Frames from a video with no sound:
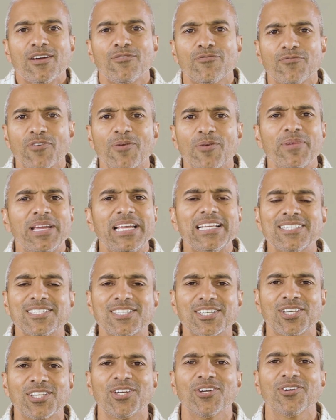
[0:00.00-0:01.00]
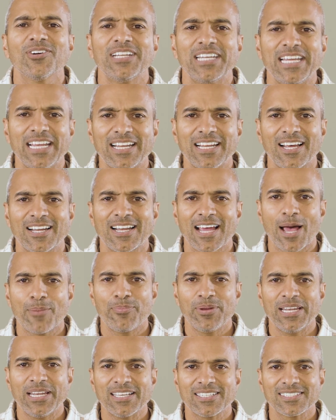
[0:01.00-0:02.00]
from insecurity and
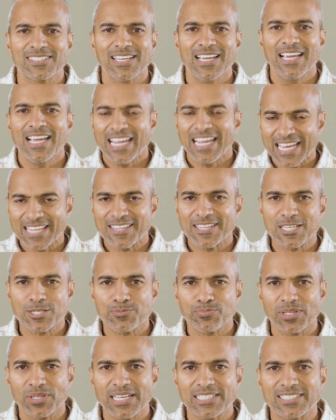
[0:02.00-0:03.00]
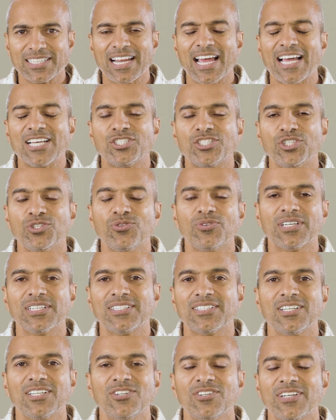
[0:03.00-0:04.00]
unhappiness in this place. That as you
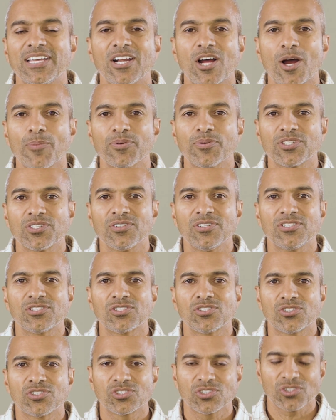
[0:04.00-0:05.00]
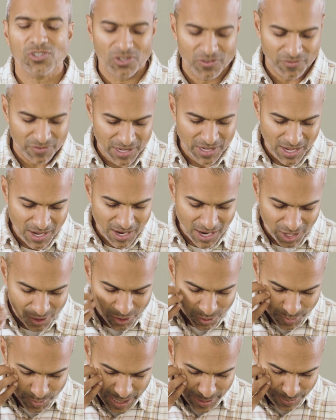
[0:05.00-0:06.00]
continue to get opportunities to serve
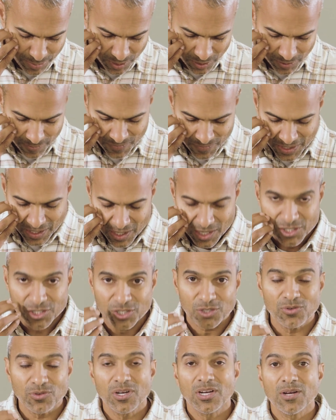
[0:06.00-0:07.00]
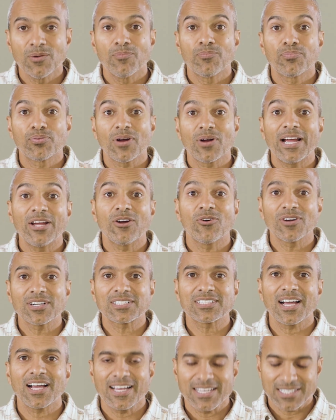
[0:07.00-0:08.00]
other people, to
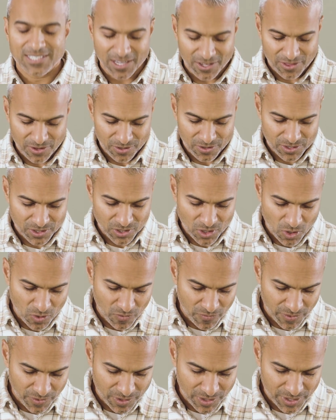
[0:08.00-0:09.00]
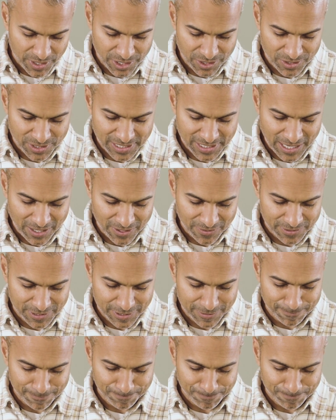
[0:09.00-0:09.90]
prioritize others over yourselves.